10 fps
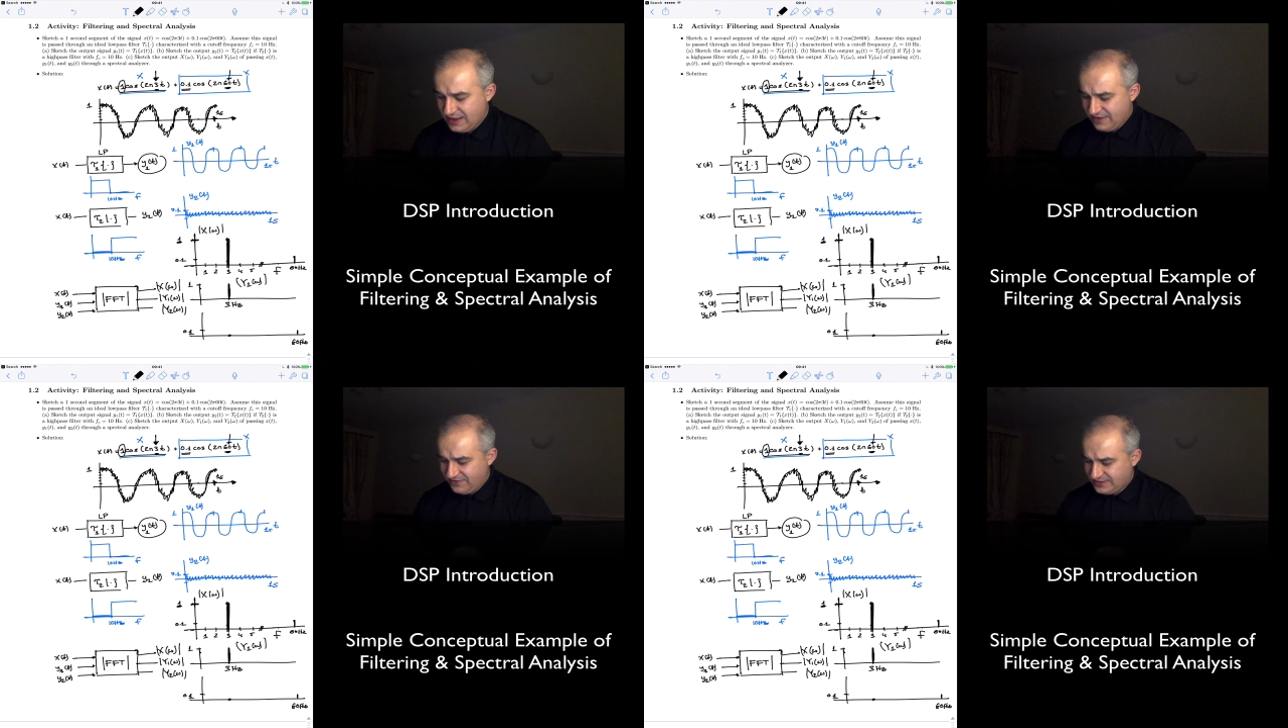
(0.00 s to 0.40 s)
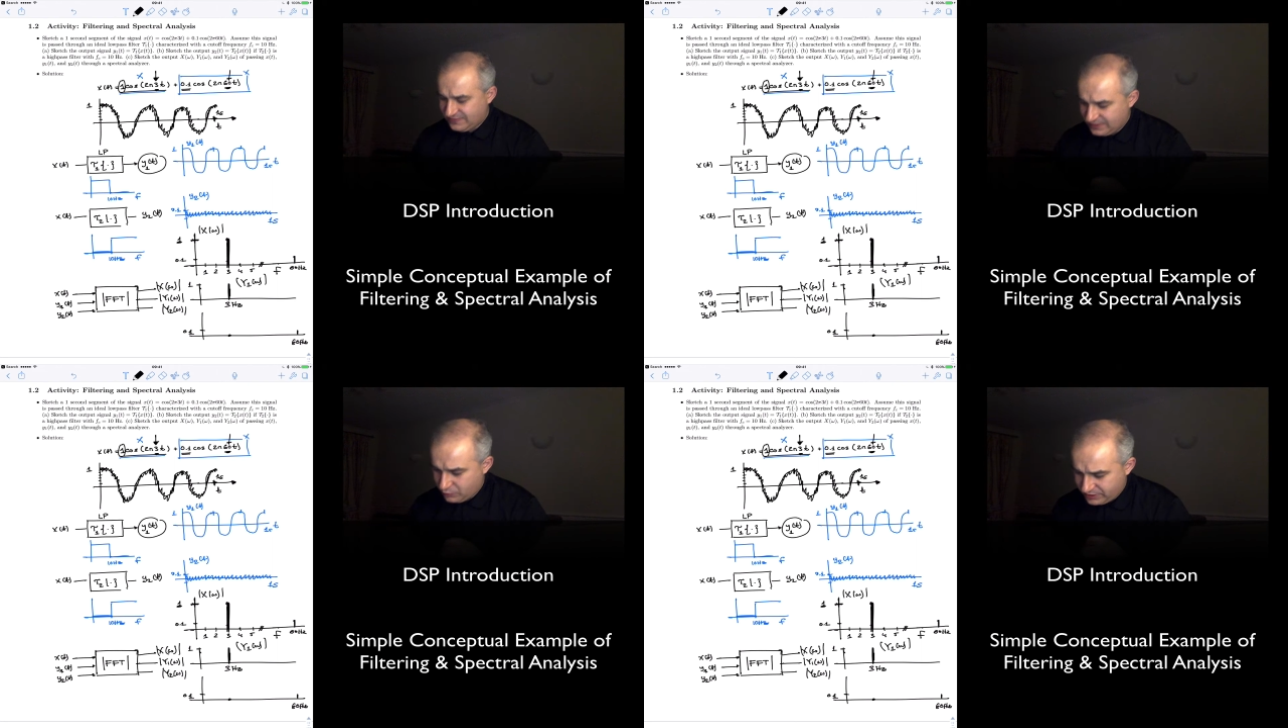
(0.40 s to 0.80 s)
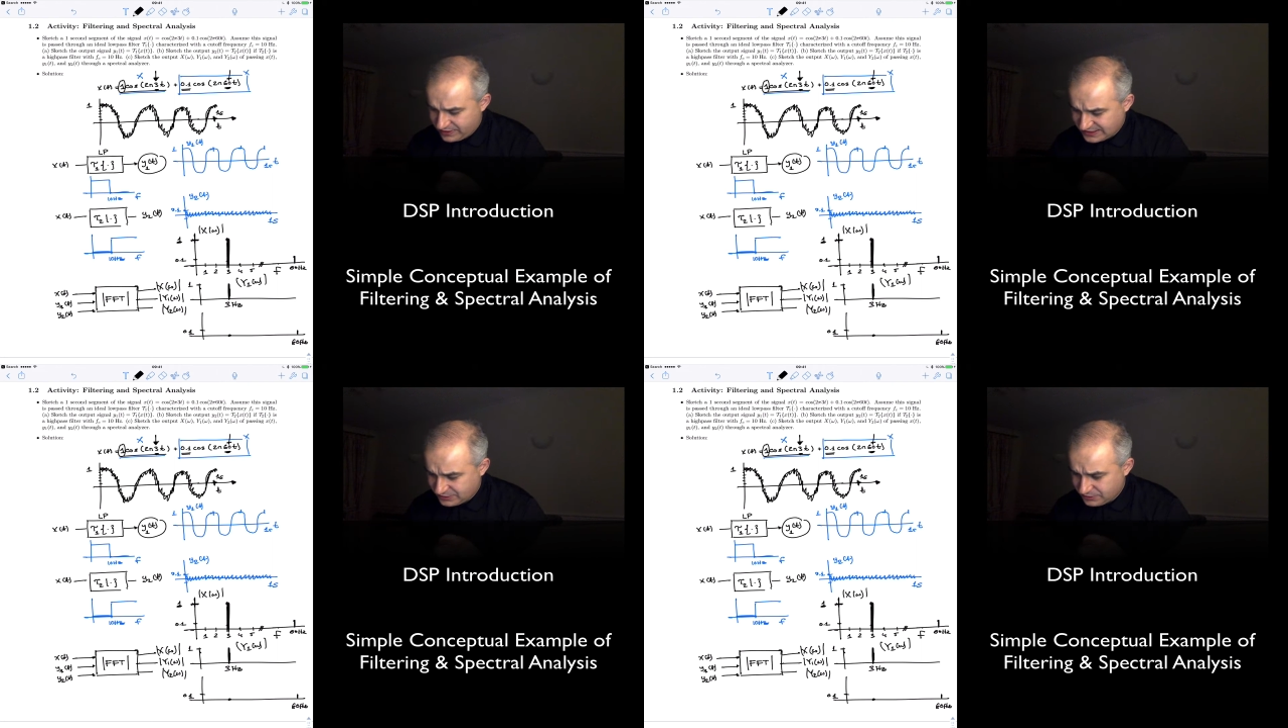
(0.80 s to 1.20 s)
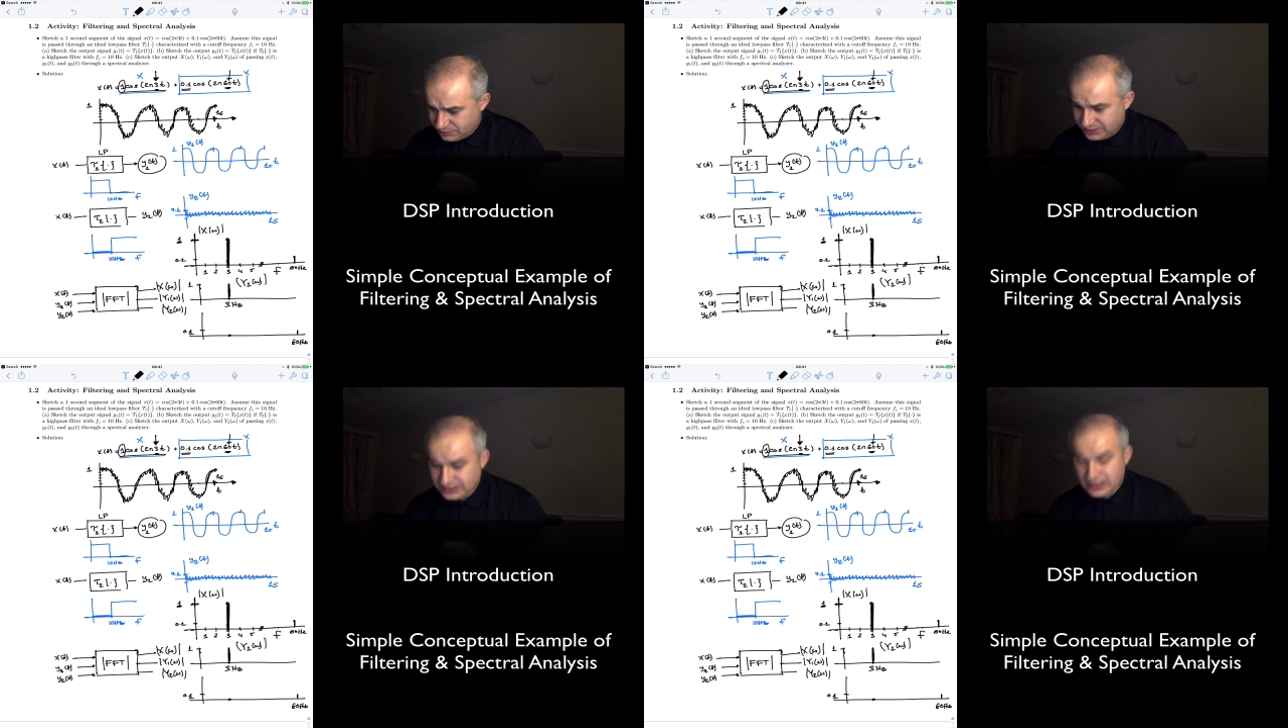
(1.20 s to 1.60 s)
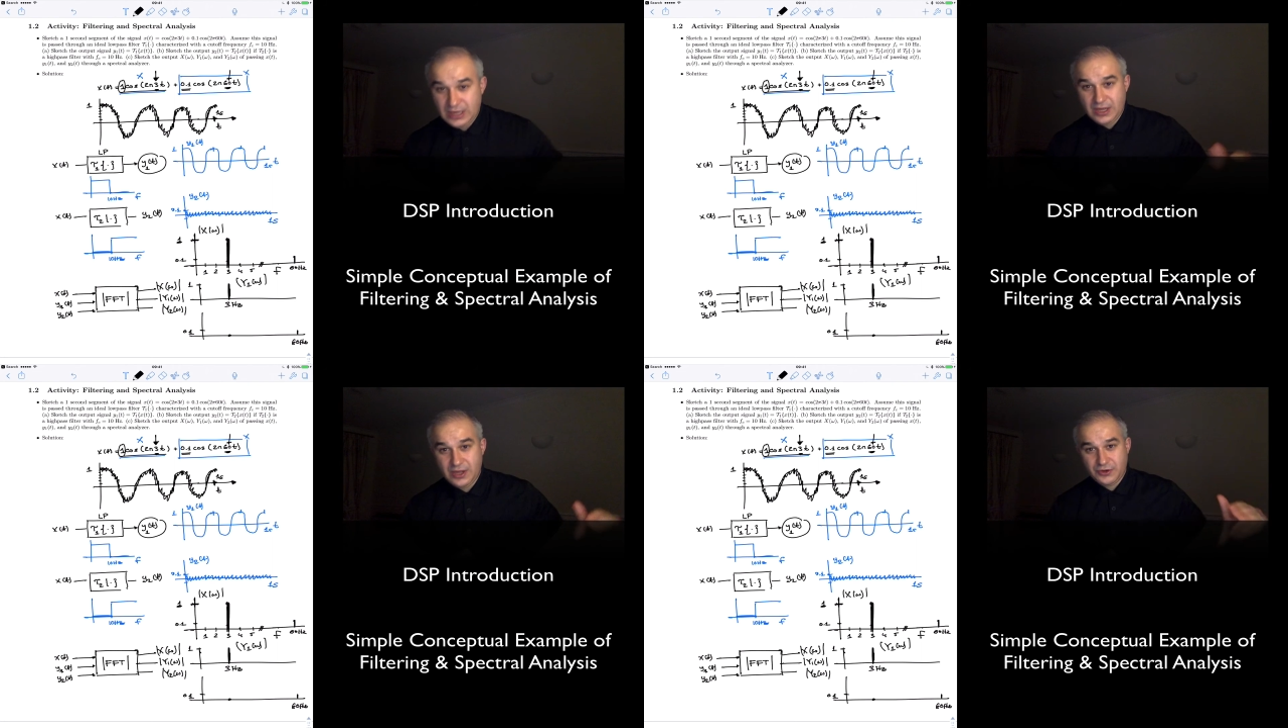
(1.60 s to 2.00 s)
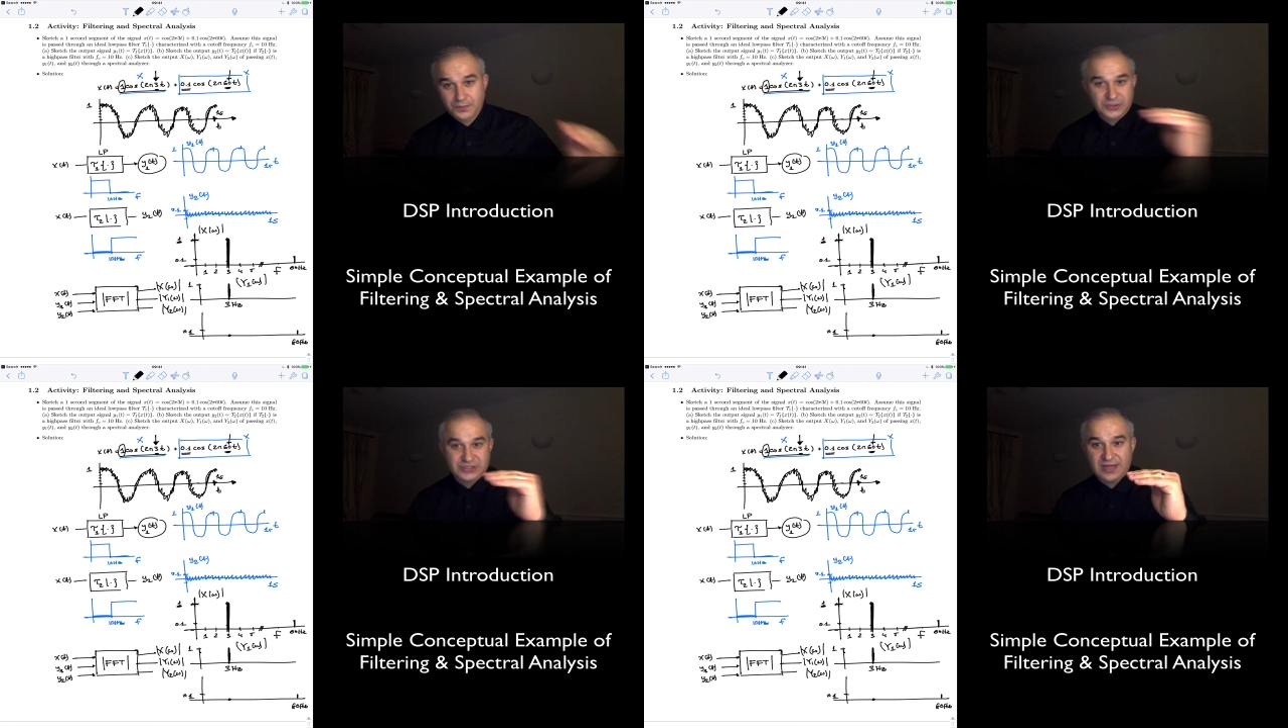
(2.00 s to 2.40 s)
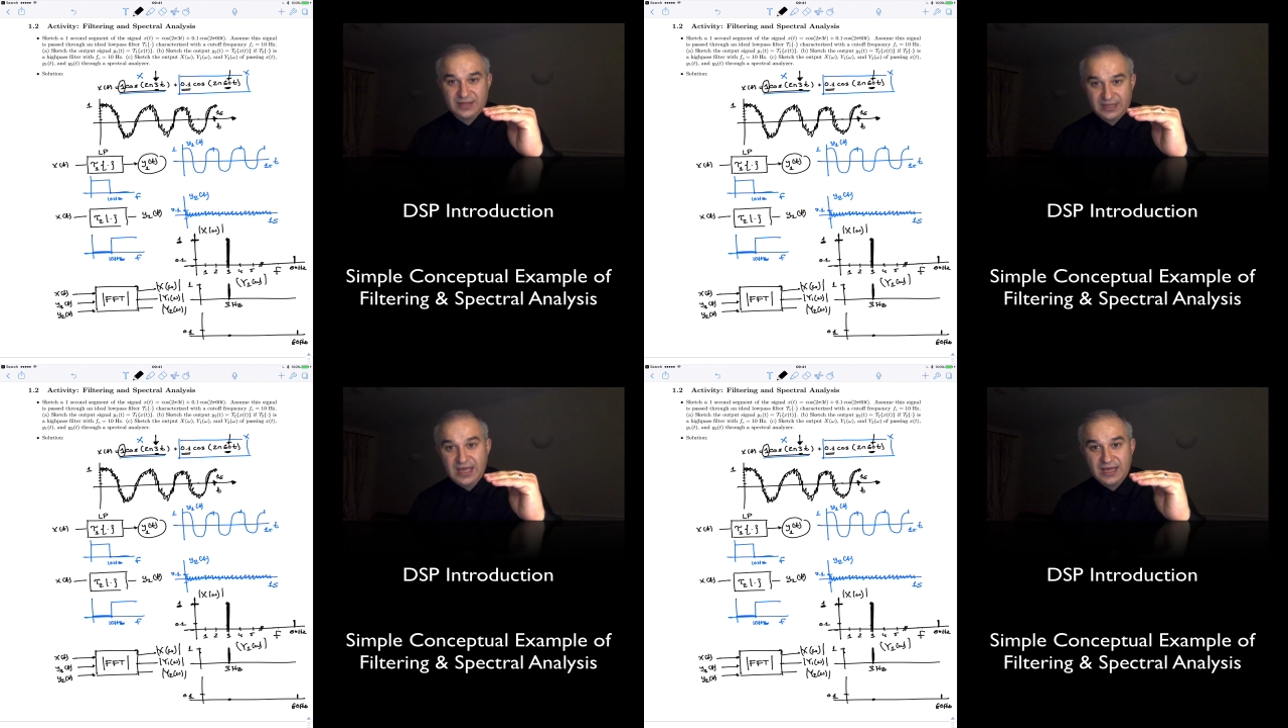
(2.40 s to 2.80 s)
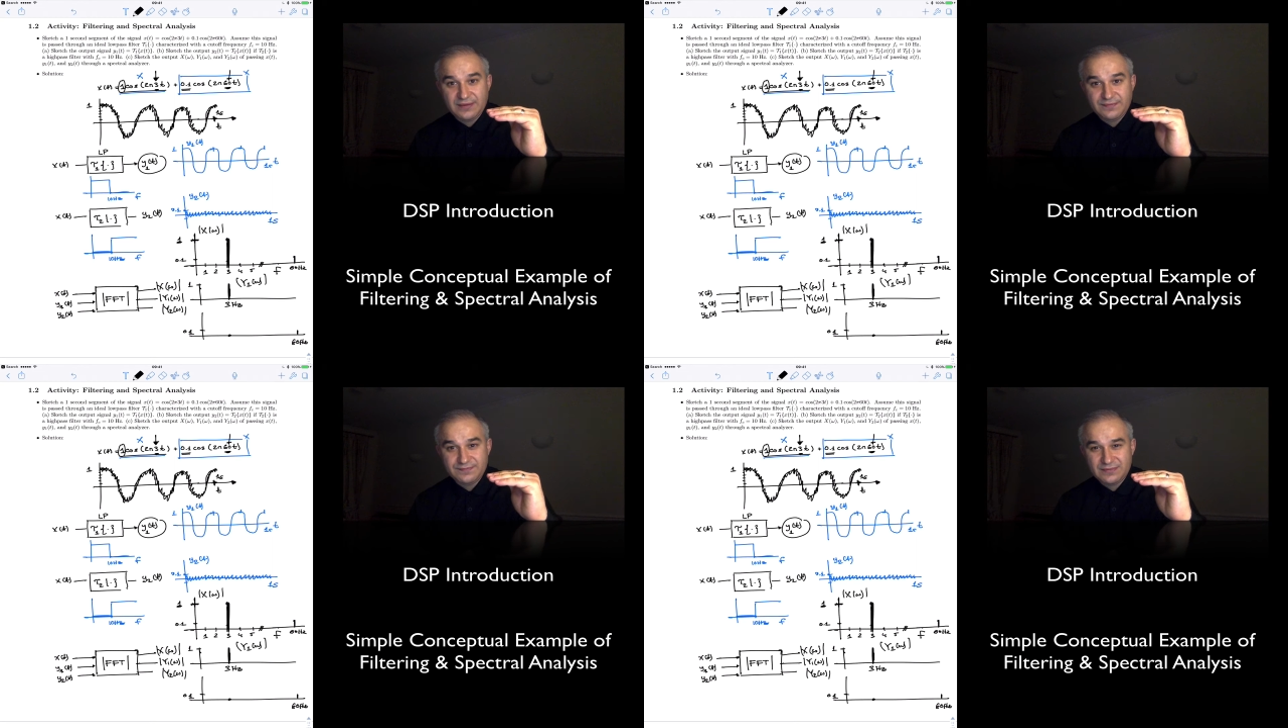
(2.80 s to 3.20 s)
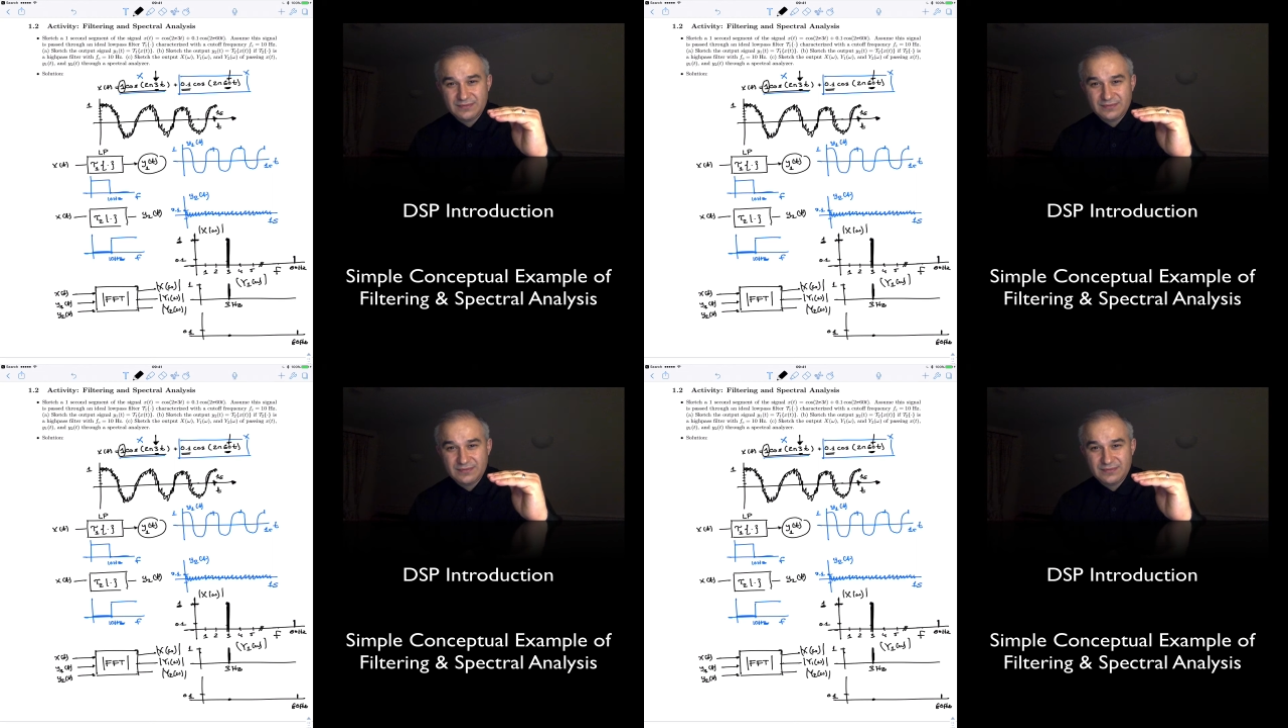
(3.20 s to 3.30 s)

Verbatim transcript: Effectively, what does it do is you put something in,